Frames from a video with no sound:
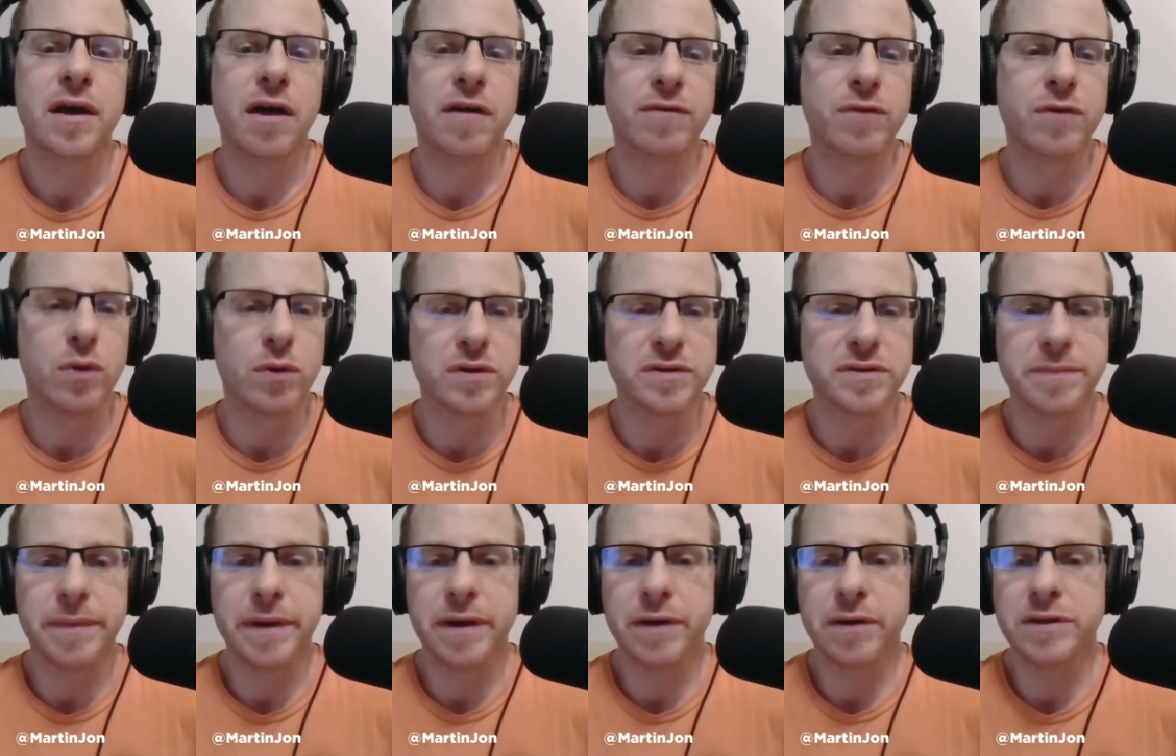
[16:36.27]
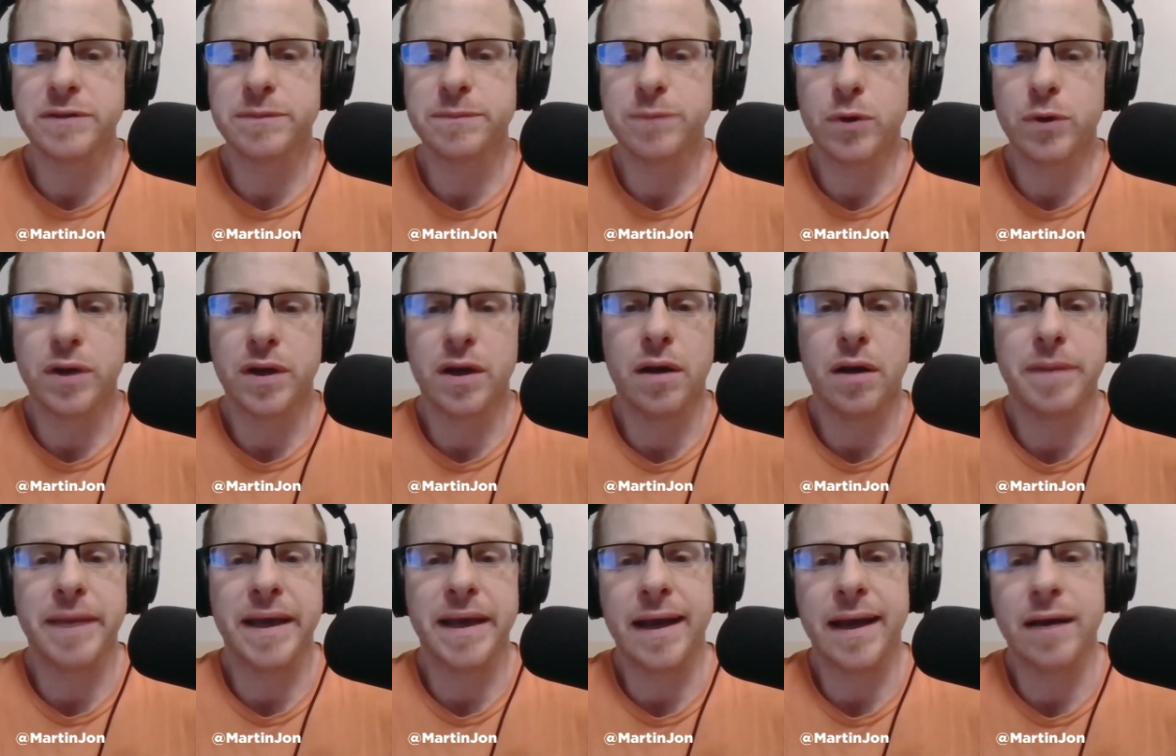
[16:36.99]
Of course, Mary's book
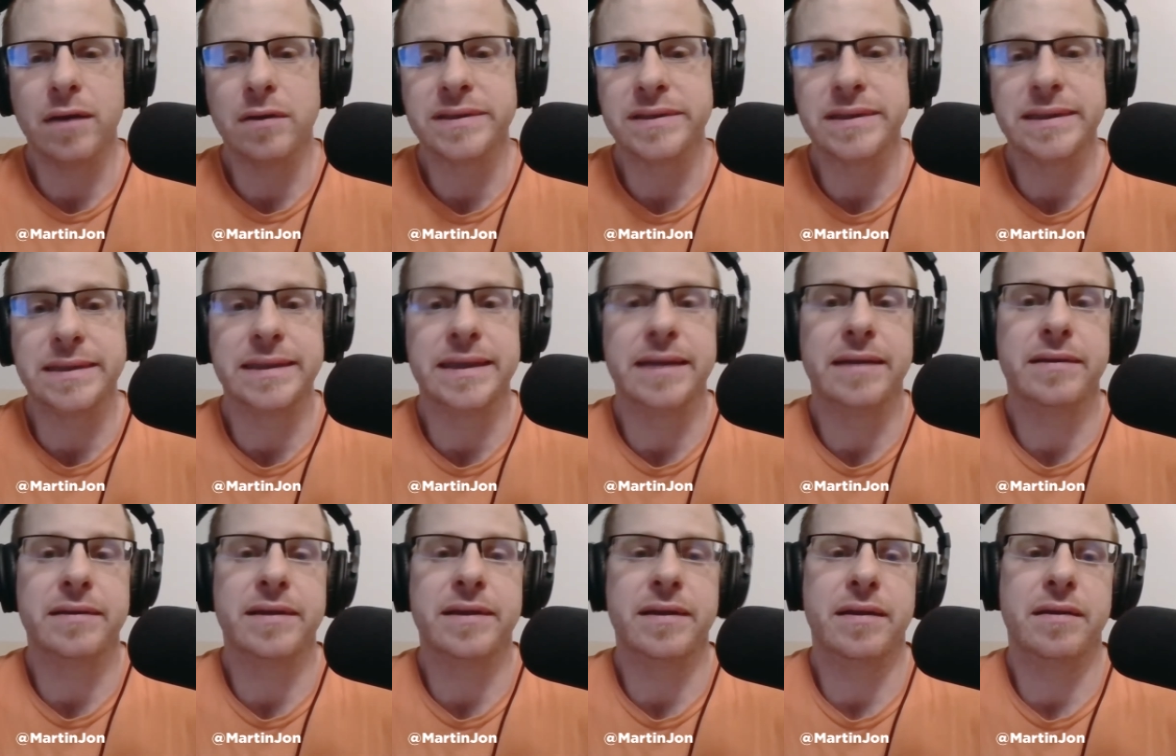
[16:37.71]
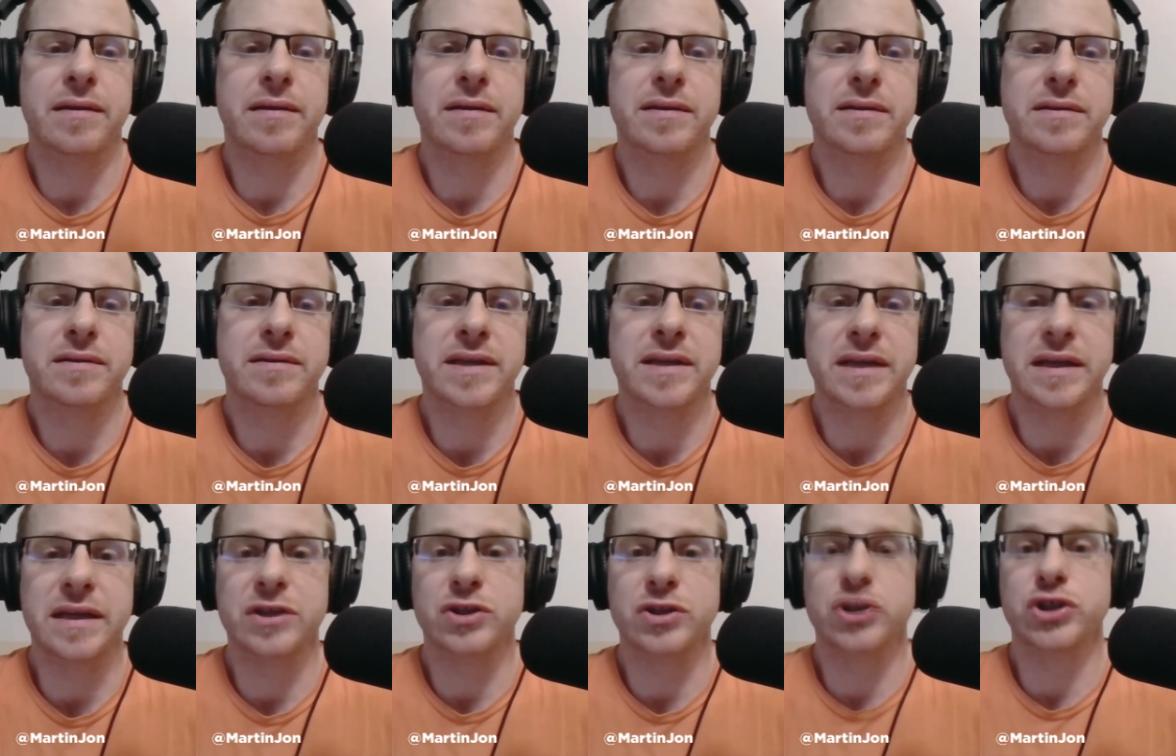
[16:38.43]
coming out didn't
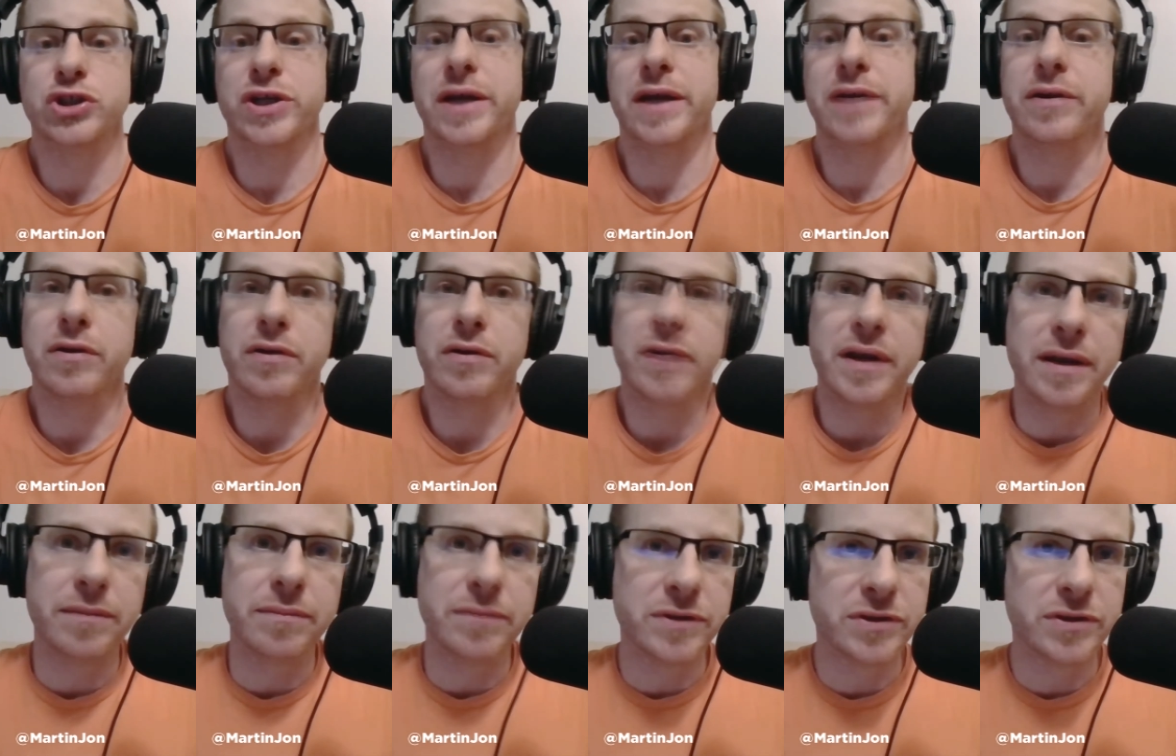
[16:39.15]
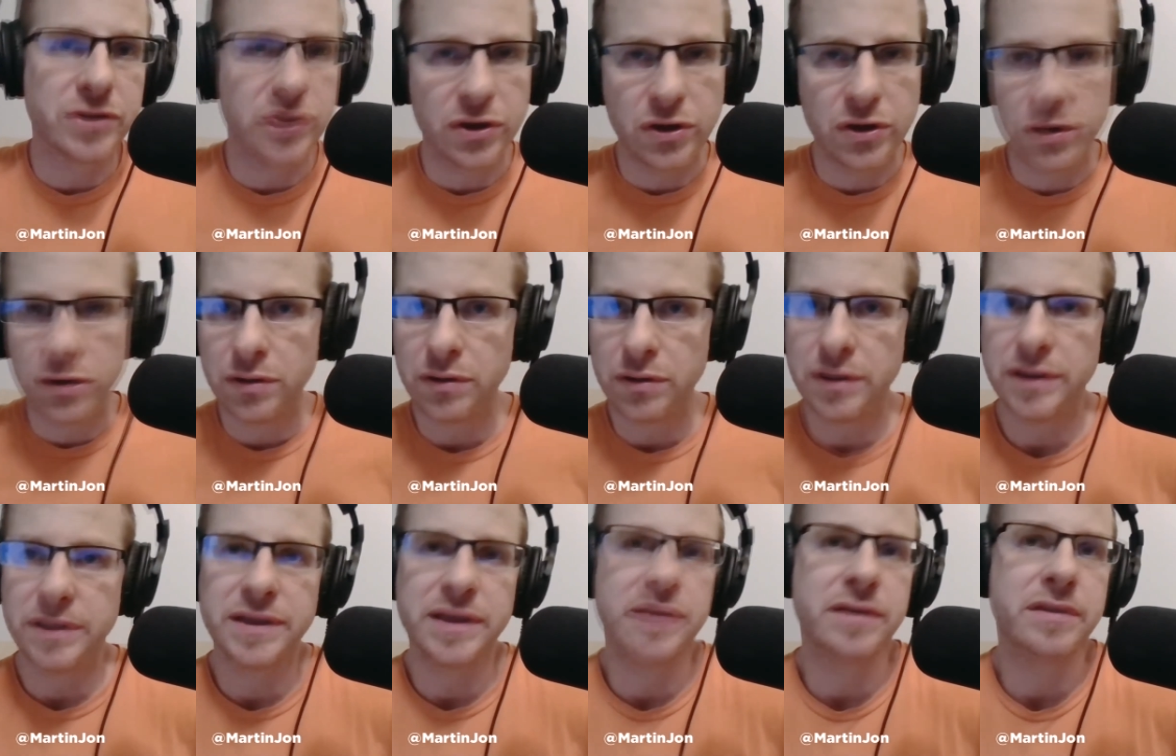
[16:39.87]
engender him to her,
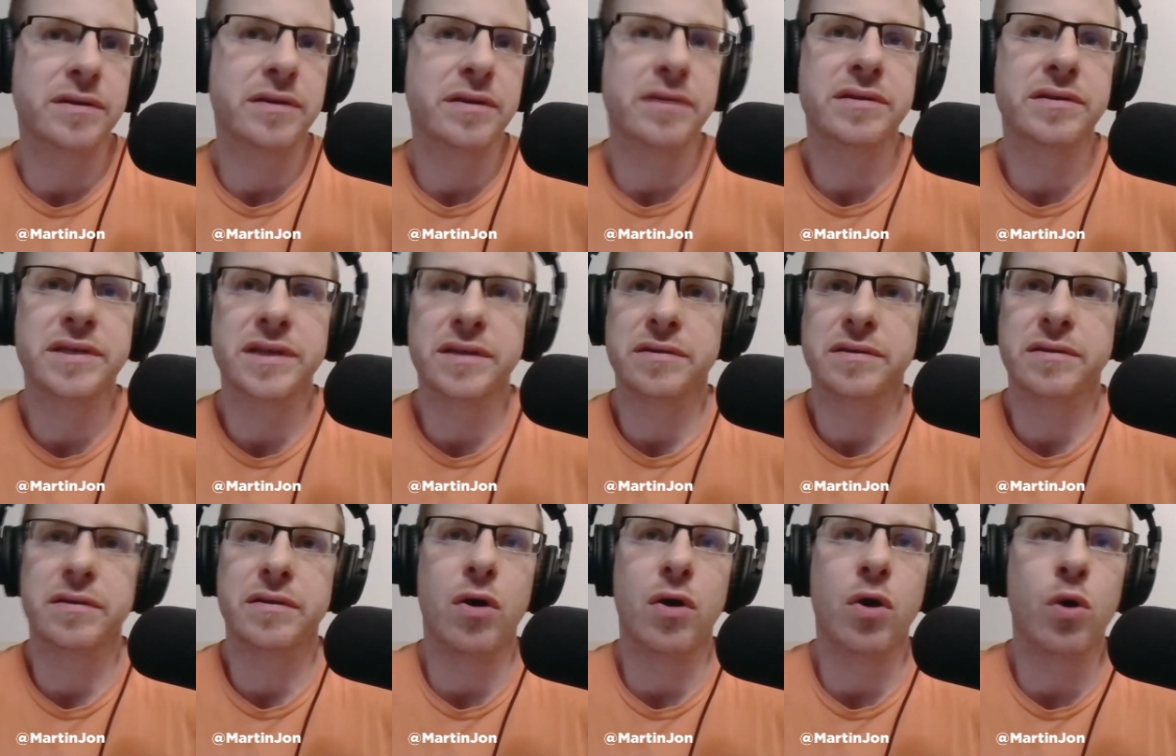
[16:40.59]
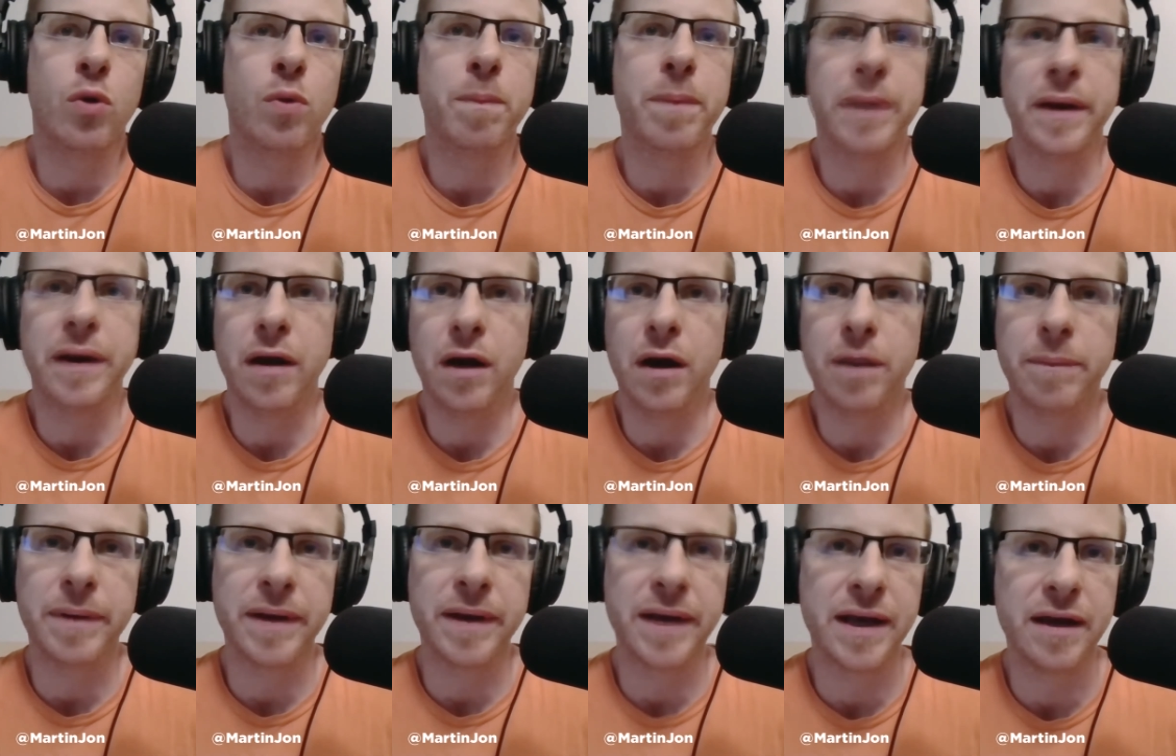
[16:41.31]
and didn't open
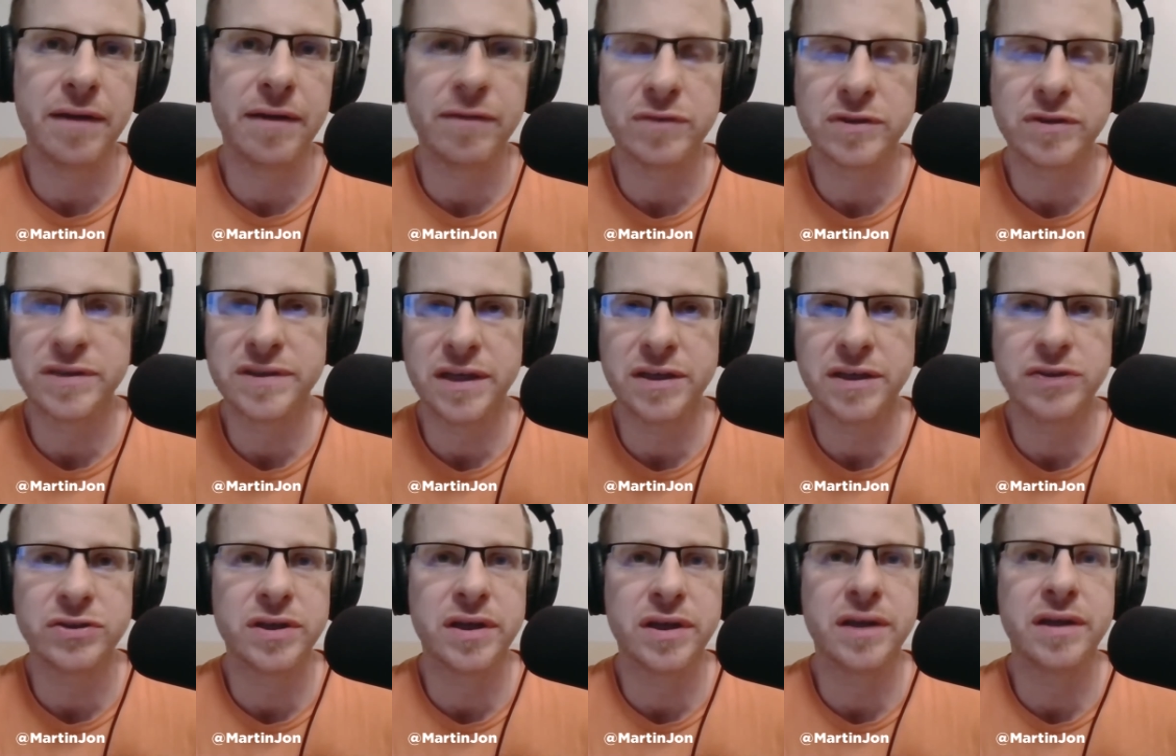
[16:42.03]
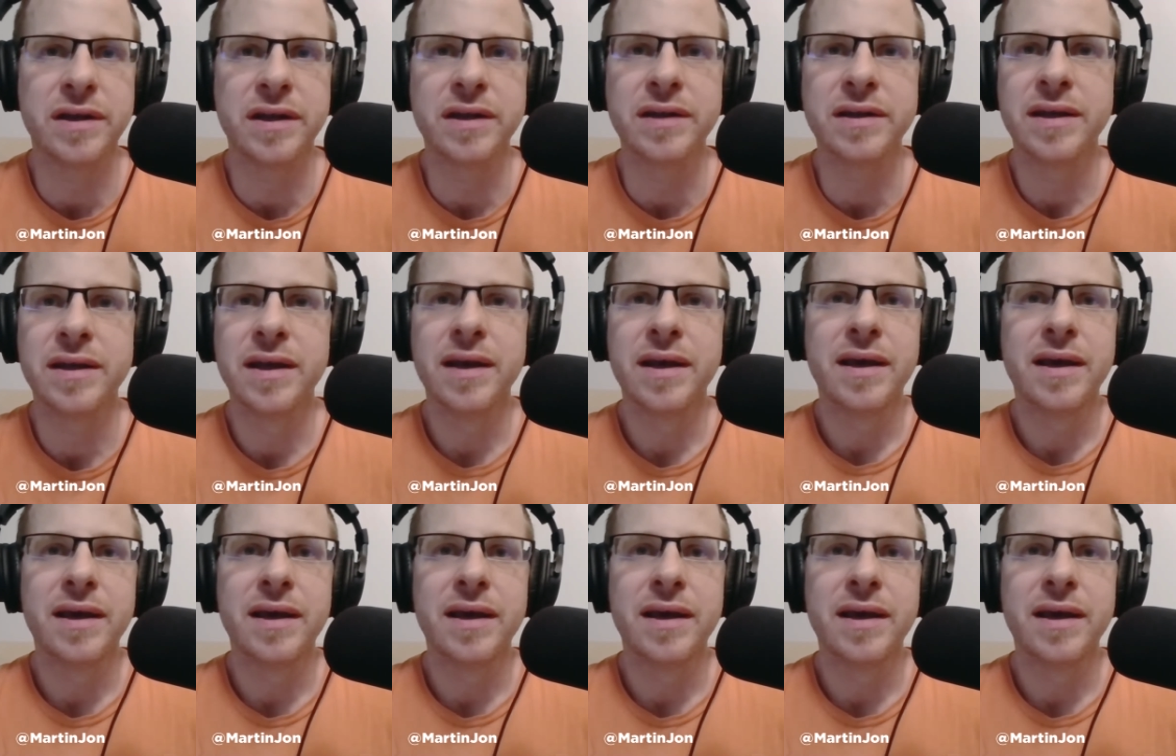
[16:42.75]
up a conversation.